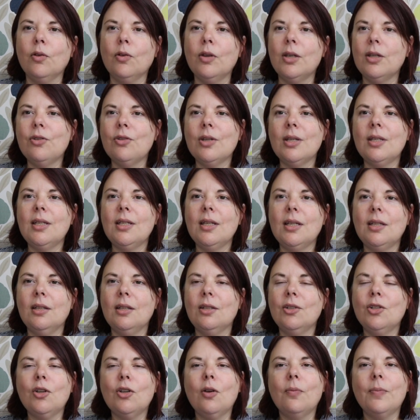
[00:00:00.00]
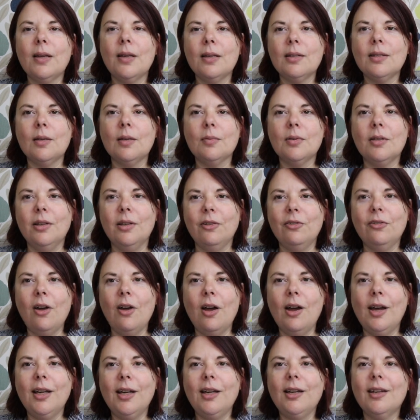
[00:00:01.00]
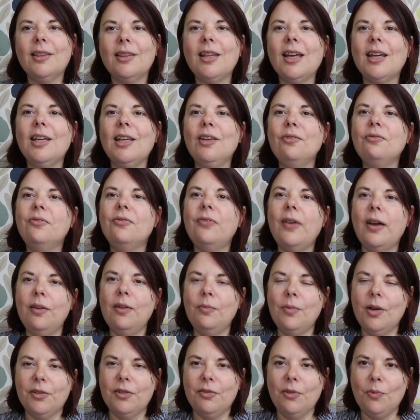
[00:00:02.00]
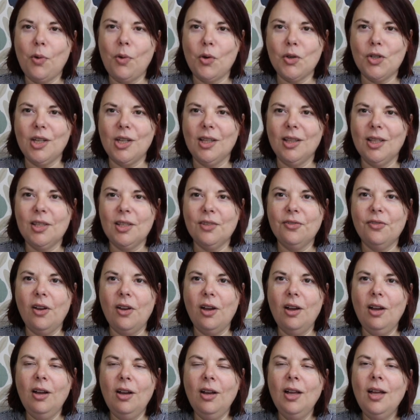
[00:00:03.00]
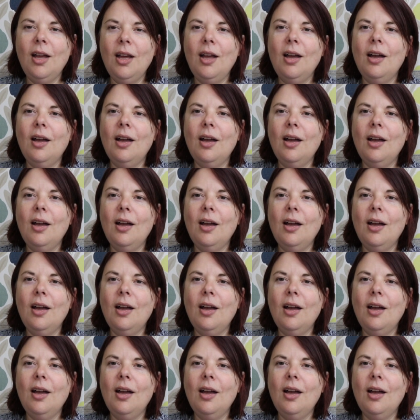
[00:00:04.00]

interested in the shop, that's absolutely fine. Thank you very much for watching this far.